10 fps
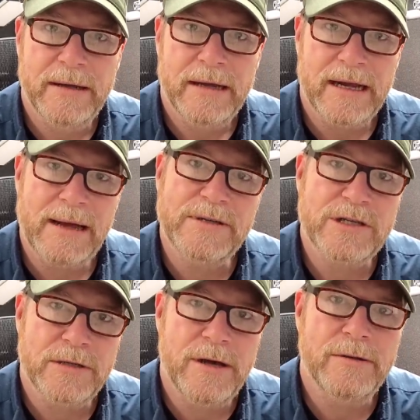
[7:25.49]
And I'm
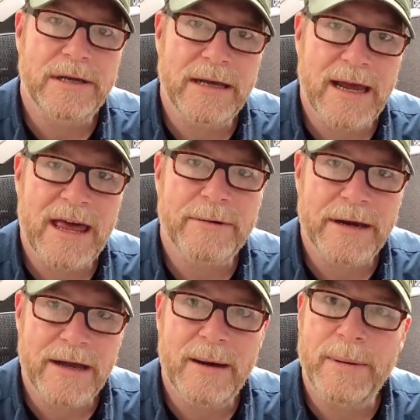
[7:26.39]
slowly
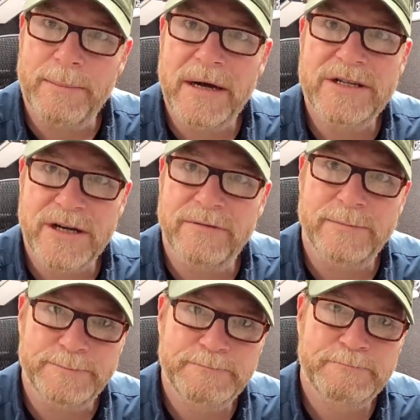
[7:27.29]
gathering up a bunch of them.